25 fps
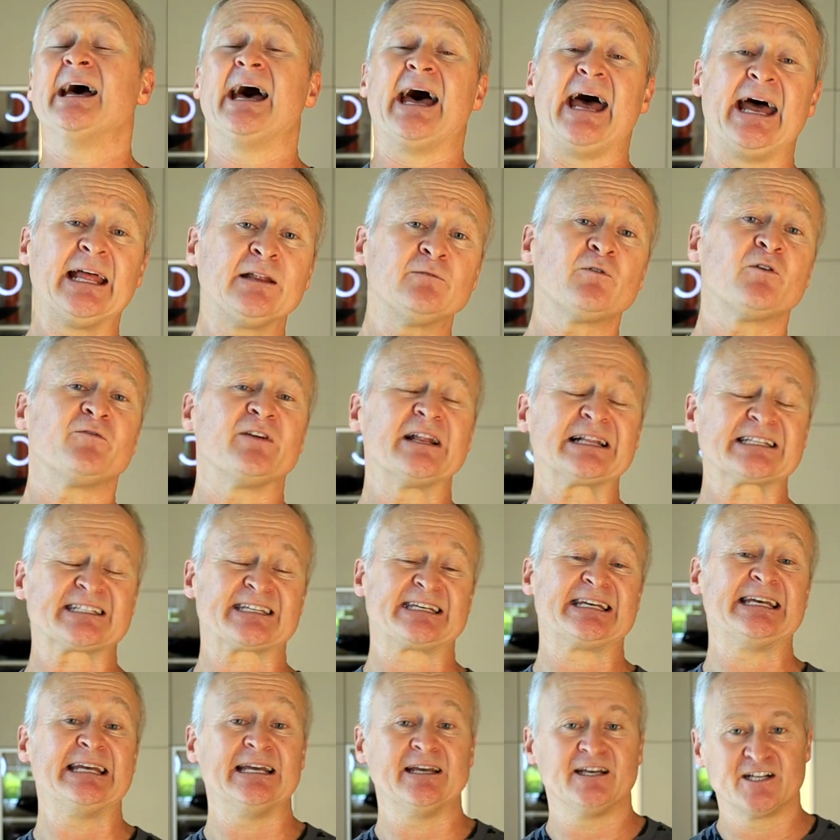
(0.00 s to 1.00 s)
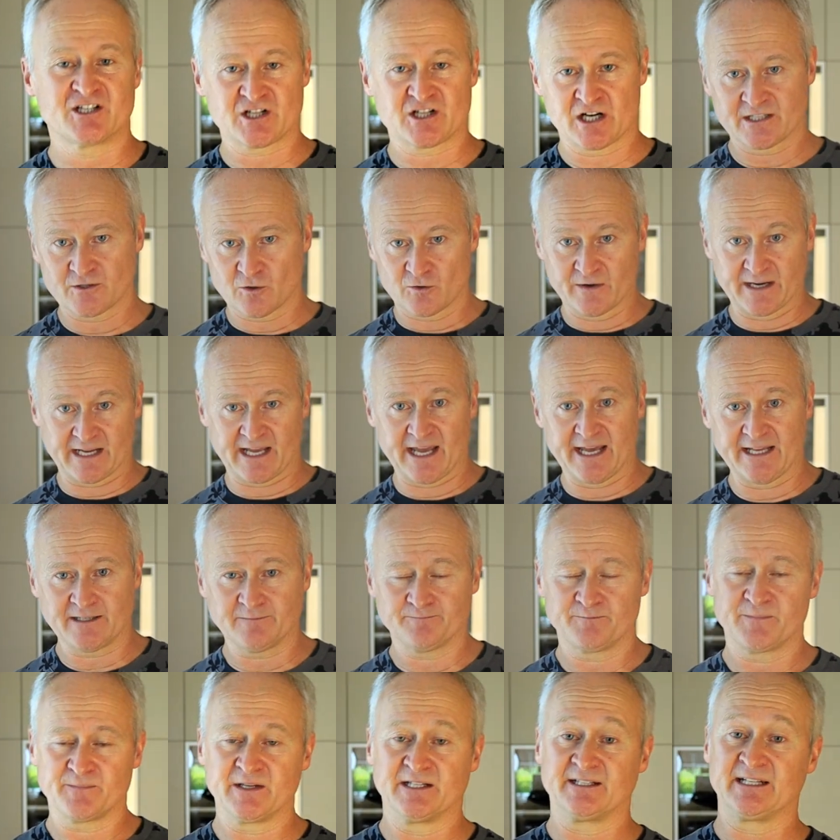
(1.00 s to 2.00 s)
And we will see each other
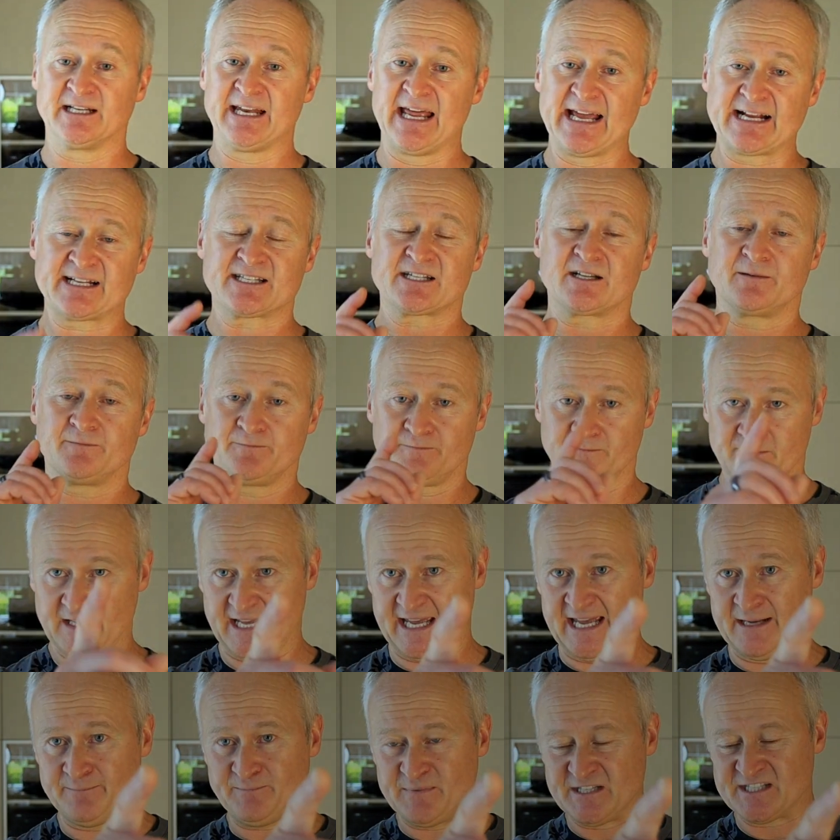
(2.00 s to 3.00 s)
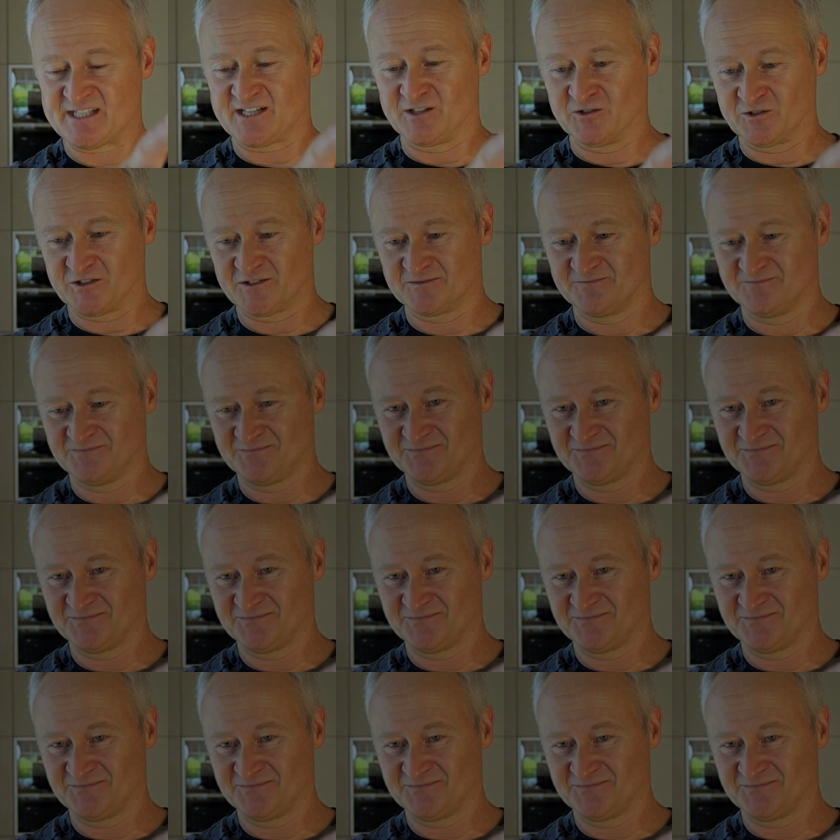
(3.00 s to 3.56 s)
again in the next episode.